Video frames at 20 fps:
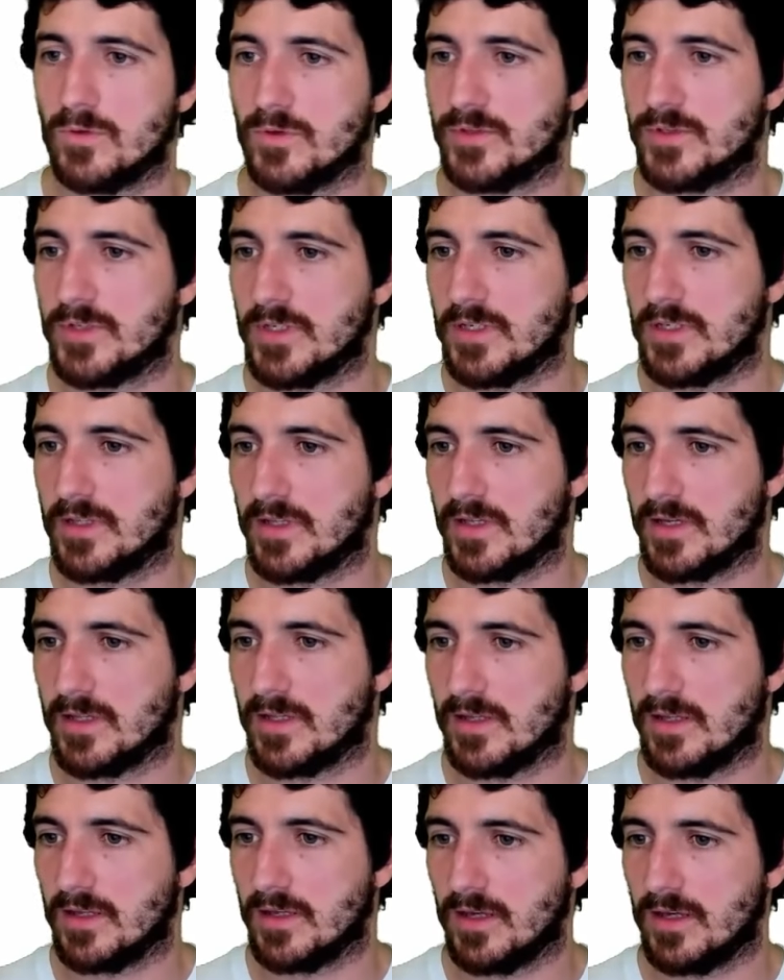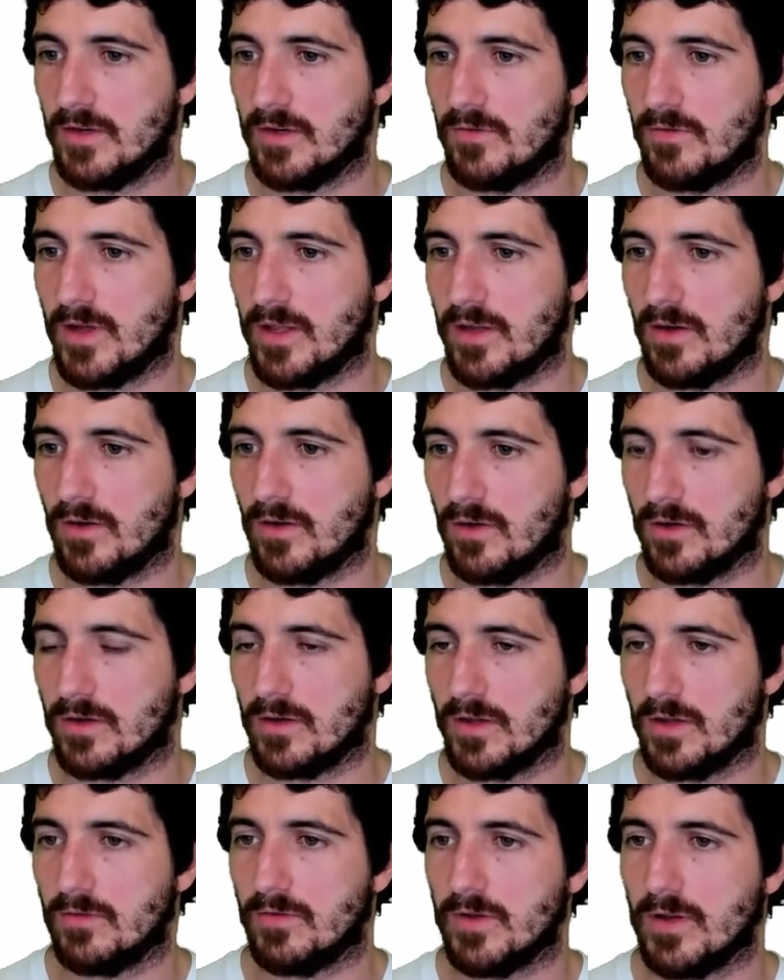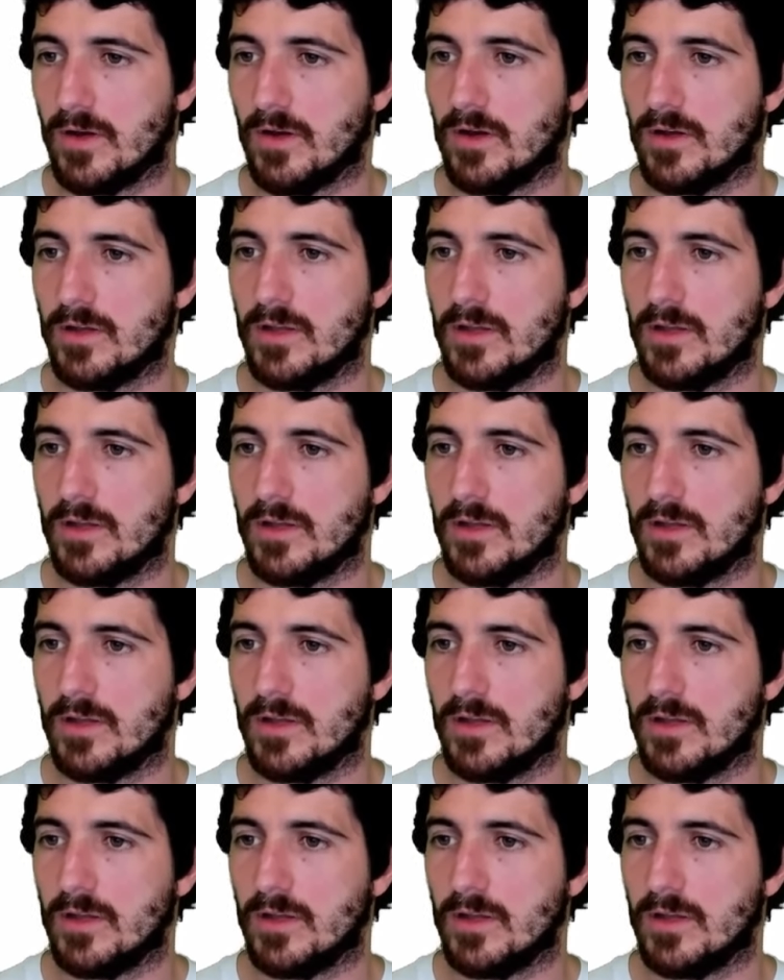we will see that even, odd, even,